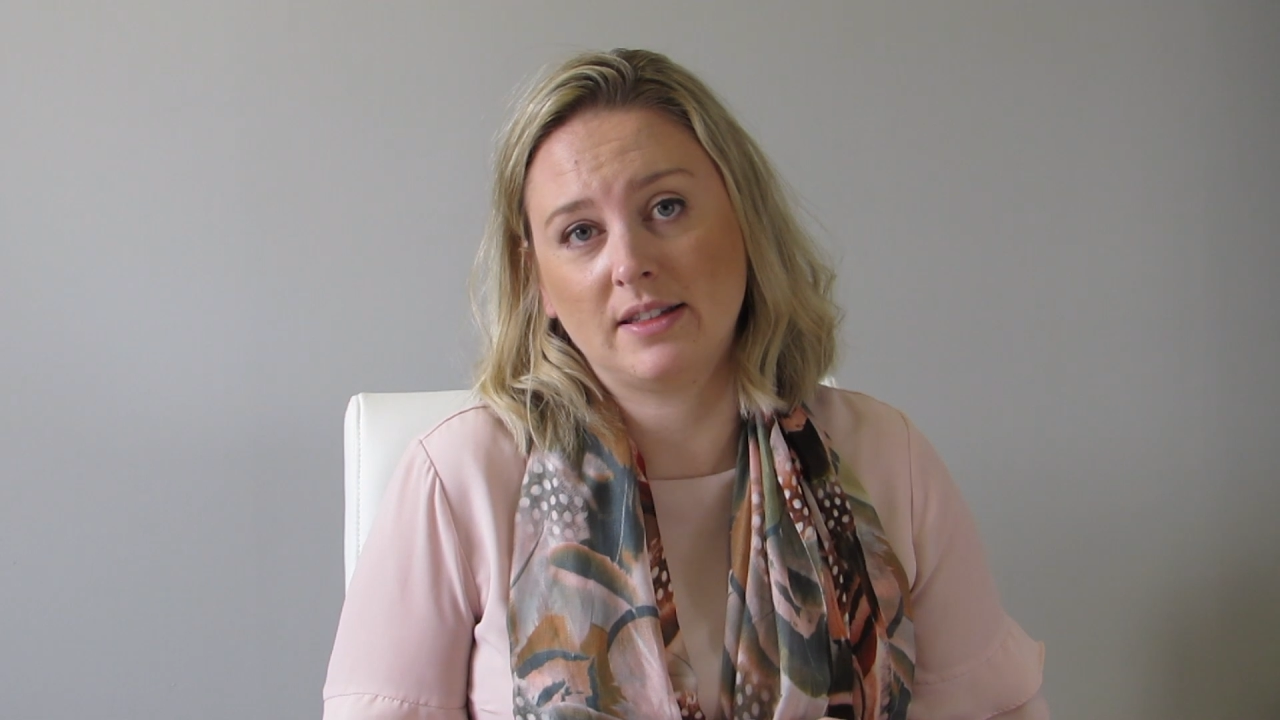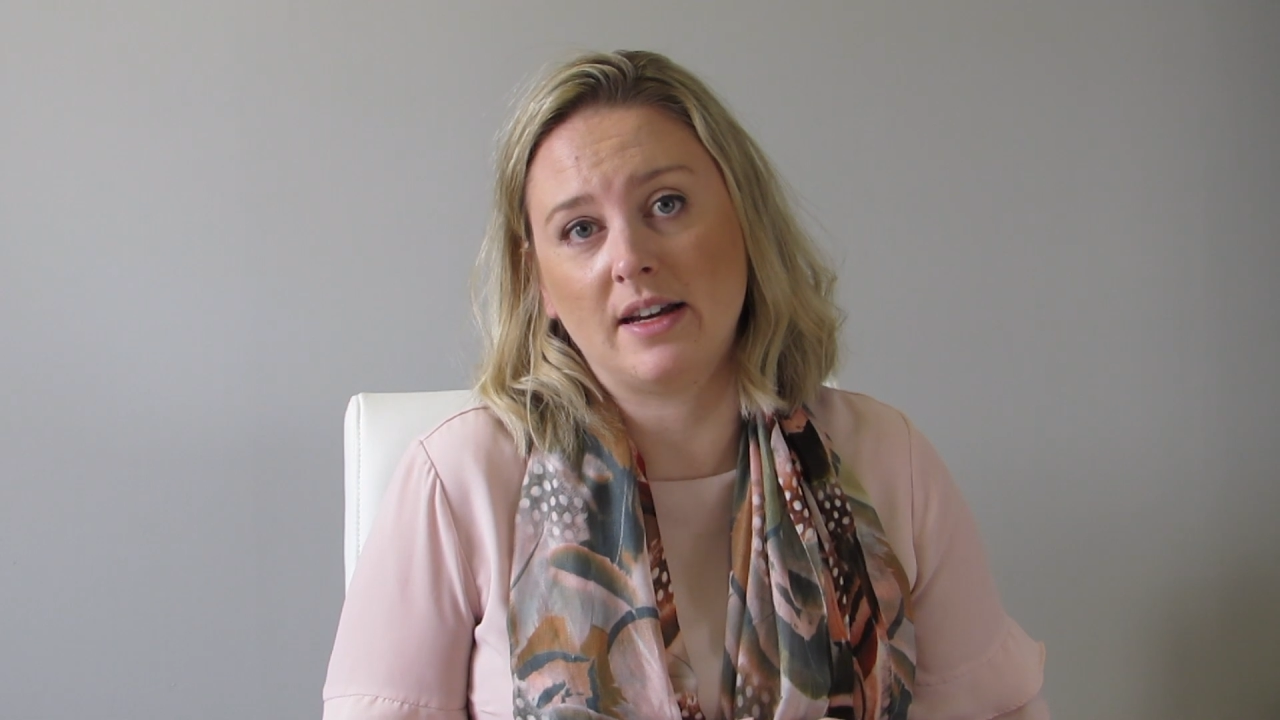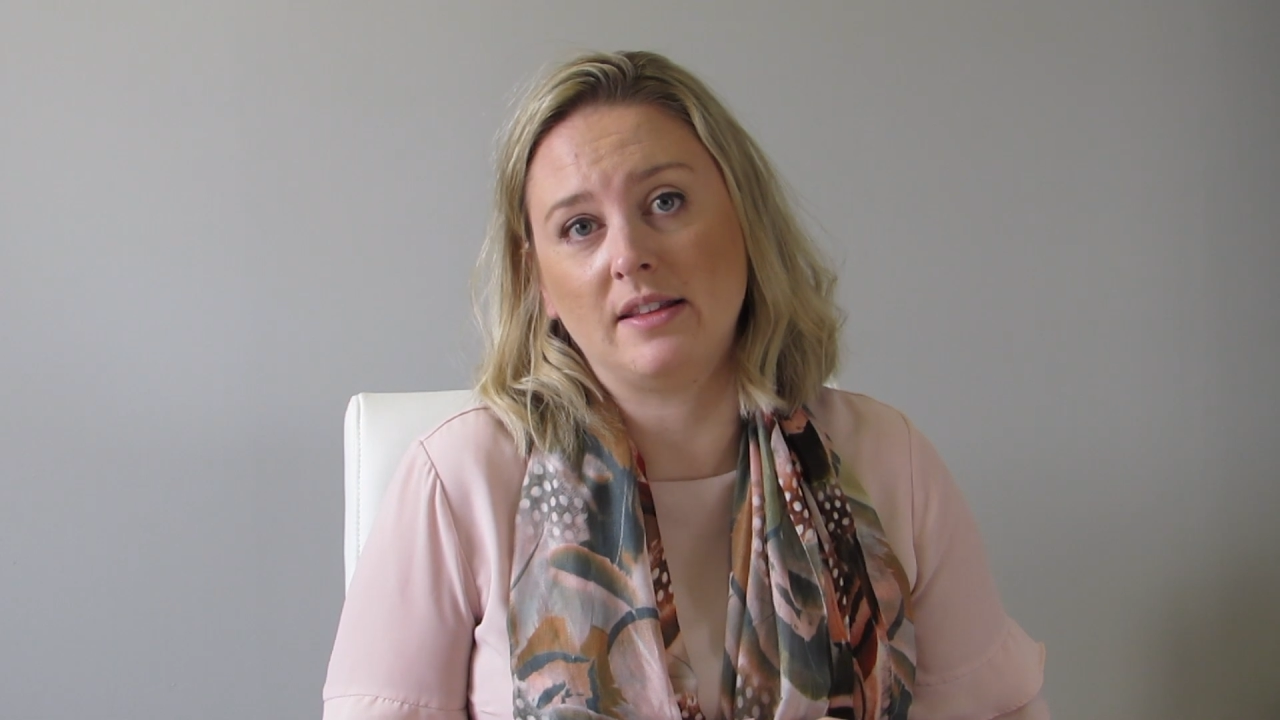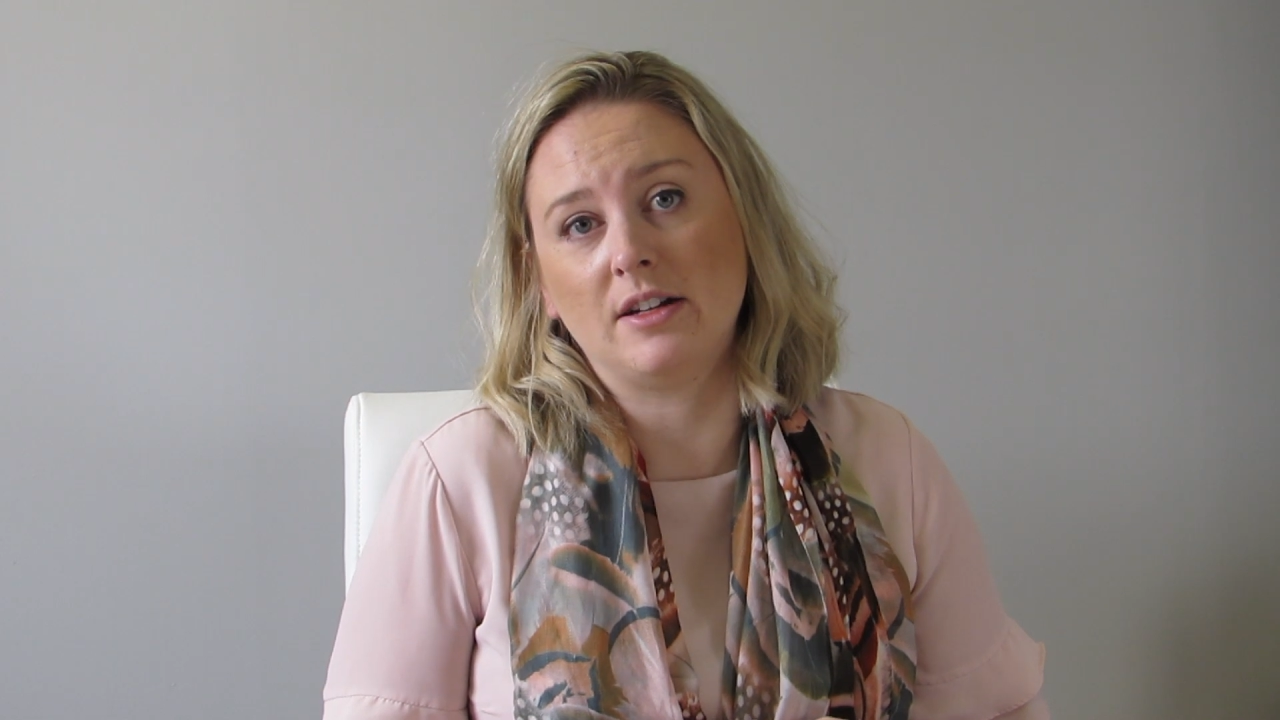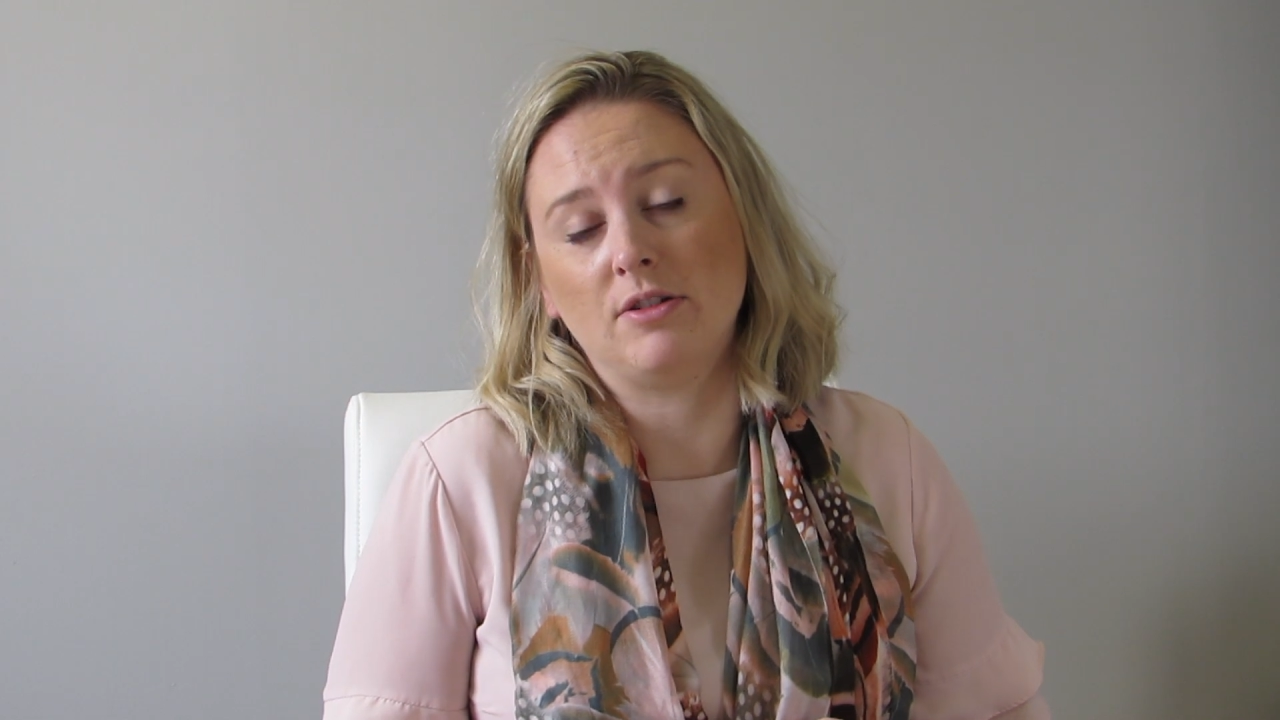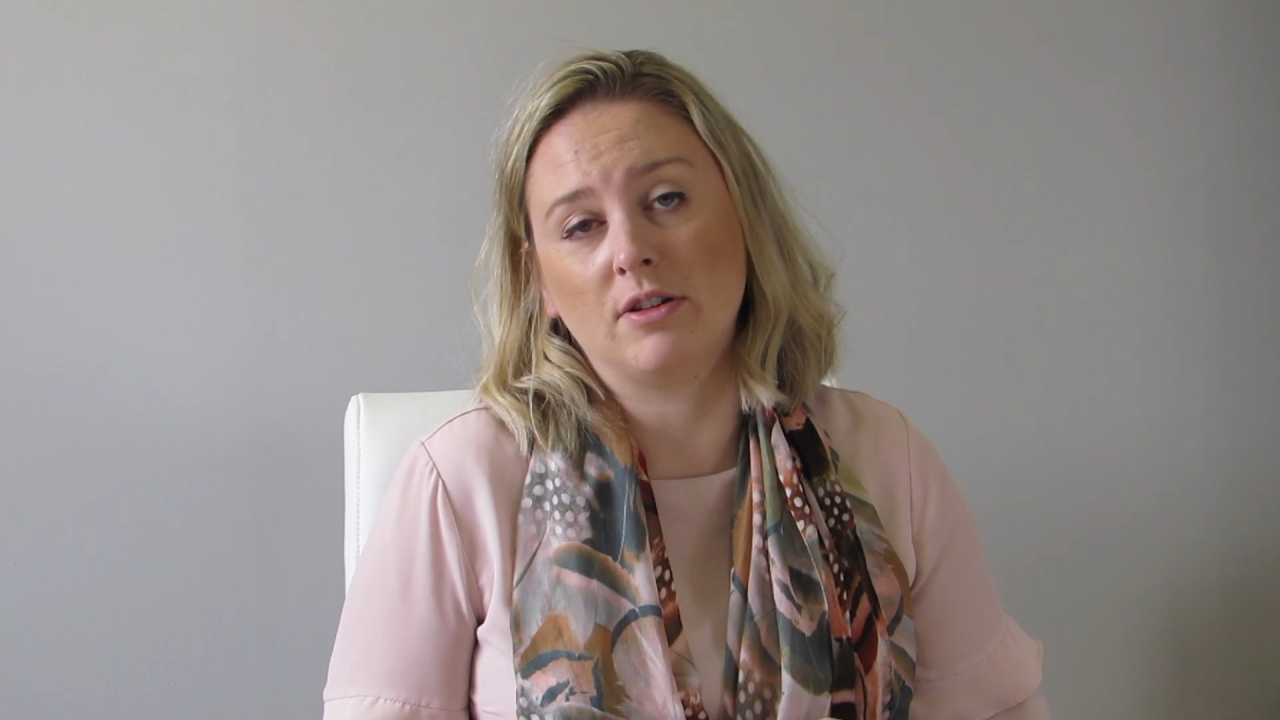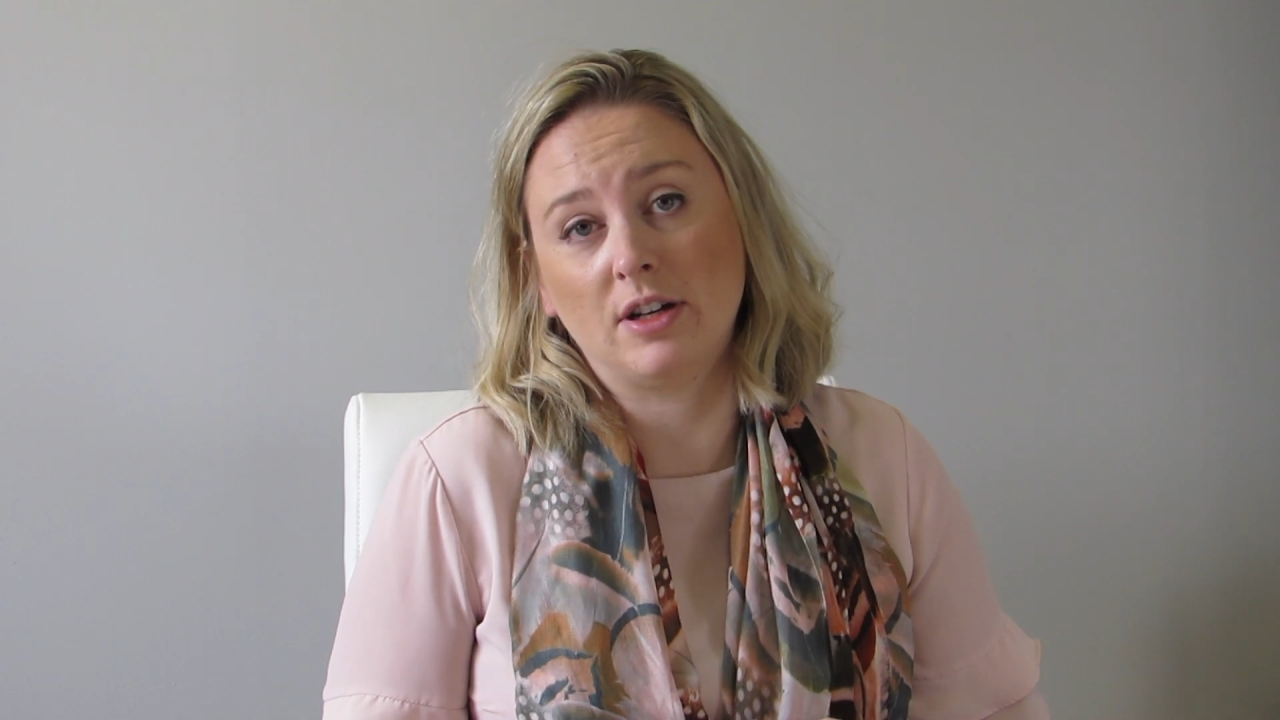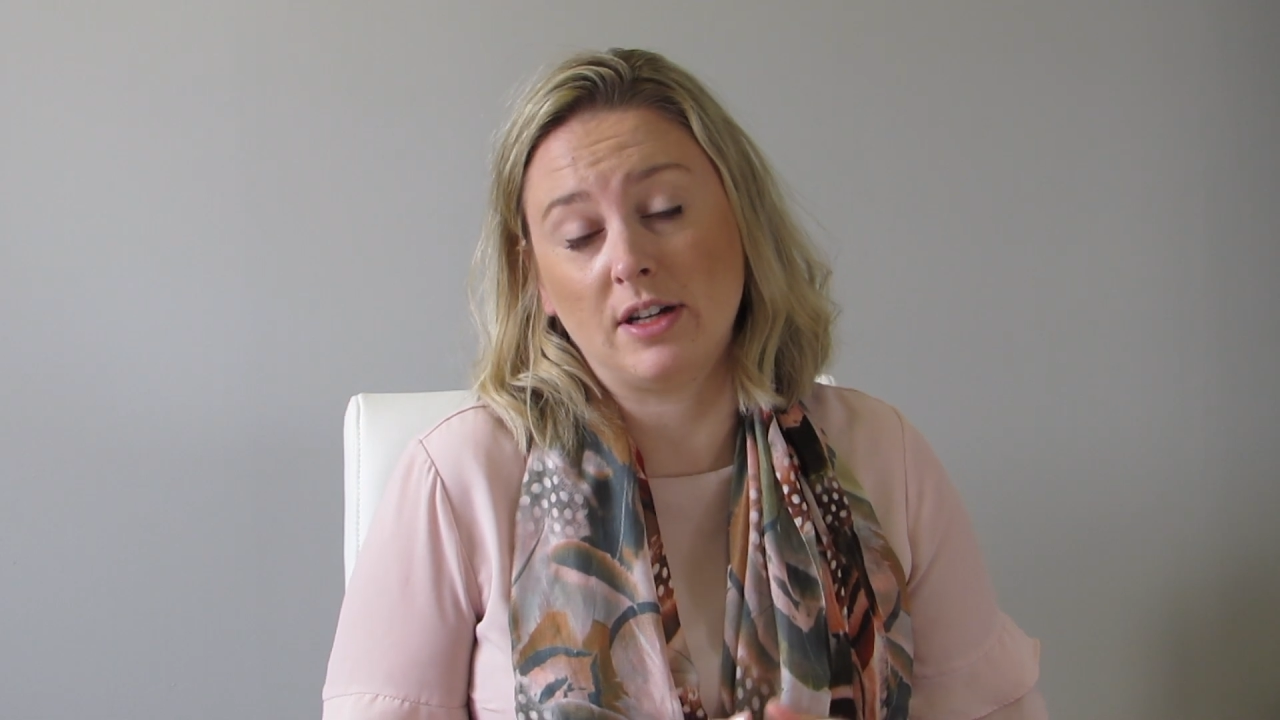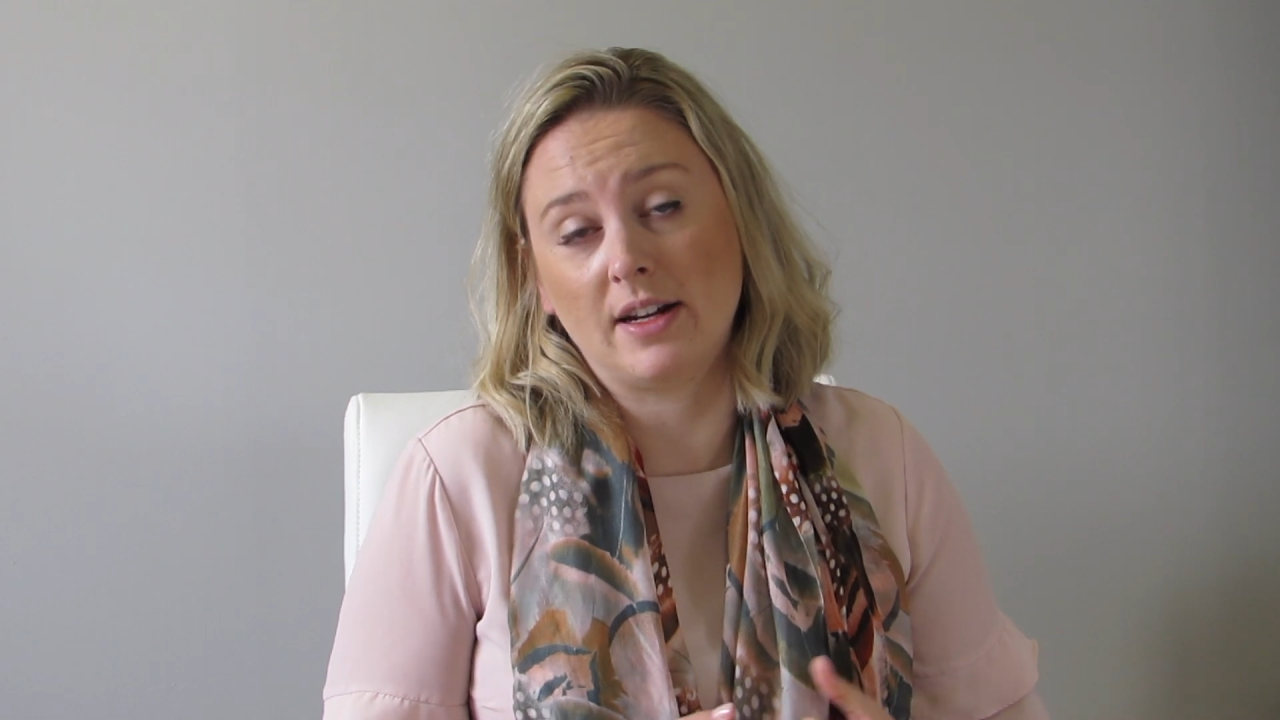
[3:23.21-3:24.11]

and then you could